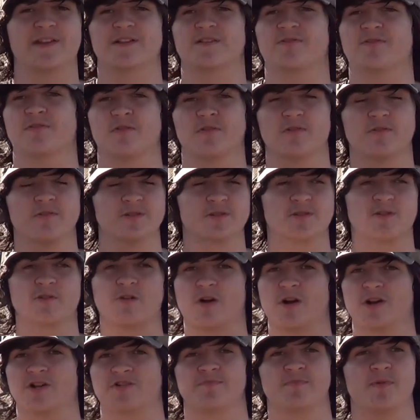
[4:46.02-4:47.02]
the crow,
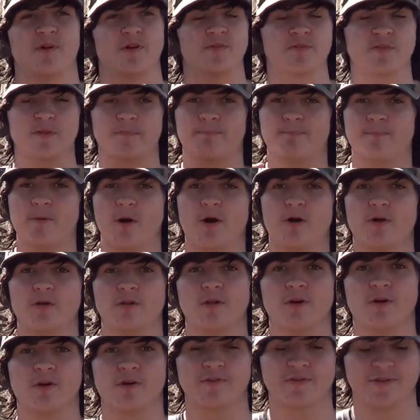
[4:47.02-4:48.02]
crossbow, the
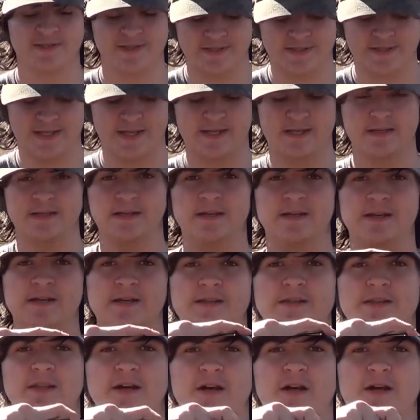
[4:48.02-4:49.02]
bolt on this thing.
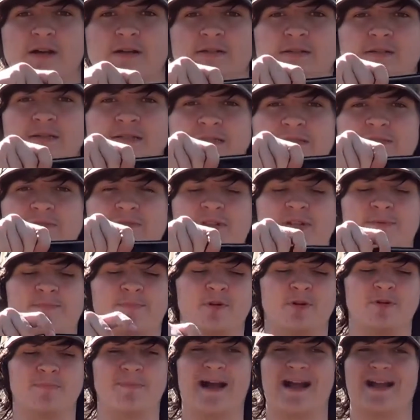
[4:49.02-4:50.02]
The when you
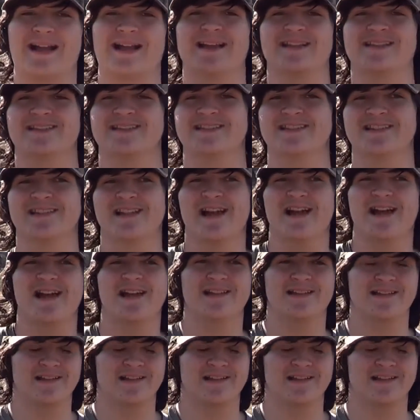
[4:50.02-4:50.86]
pull back, it's not